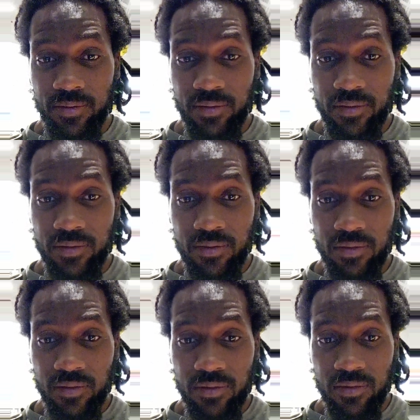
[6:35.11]

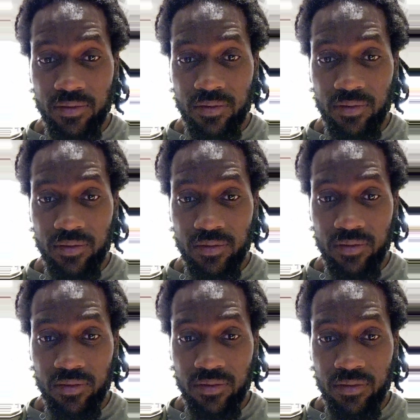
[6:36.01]

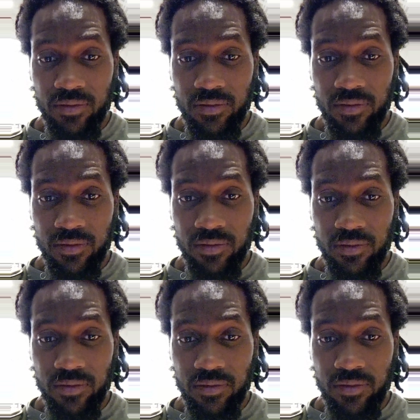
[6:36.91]

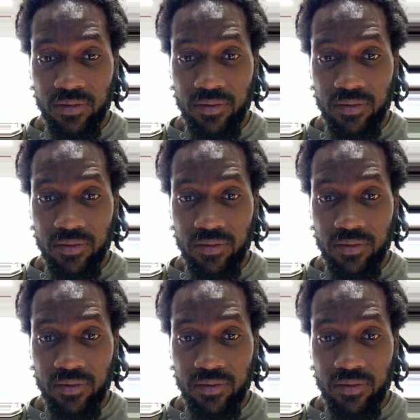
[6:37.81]
Nobody speaks.